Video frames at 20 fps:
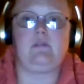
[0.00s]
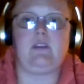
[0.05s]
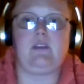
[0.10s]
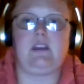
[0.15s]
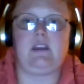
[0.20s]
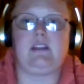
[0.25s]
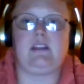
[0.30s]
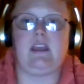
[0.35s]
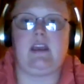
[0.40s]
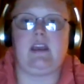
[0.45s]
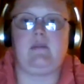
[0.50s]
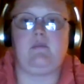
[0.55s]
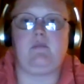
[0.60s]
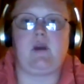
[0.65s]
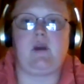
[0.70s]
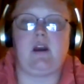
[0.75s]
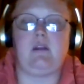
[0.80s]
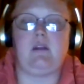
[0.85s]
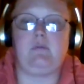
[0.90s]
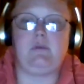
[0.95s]
Like they
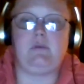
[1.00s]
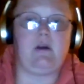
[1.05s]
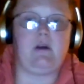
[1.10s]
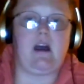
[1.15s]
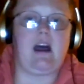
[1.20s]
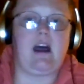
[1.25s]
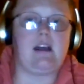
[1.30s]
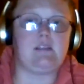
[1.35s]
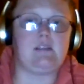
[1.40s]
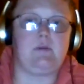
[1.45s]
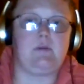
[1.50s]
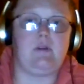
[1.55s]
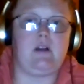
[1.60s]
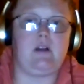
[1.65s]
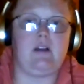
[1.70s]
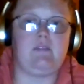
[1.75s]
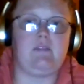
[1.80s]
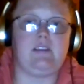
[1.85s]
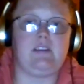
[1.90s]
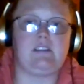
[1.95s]
brought him to a hospital,
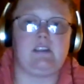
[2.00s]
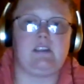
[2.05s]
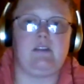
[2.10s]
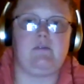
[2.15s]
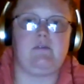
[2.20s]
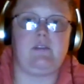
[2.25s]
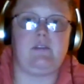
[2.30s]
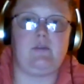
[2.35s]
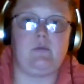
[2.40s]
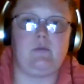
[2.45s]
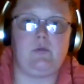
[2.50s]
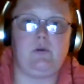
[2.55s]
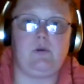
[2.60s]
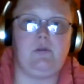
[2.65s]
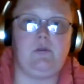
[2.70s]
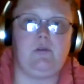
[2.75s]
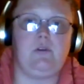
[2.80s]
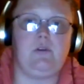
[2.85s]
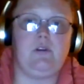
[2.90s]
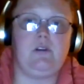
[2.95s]
obviously, for the
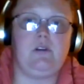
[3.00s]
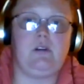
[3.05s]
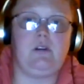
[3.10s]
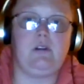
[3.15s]
wound.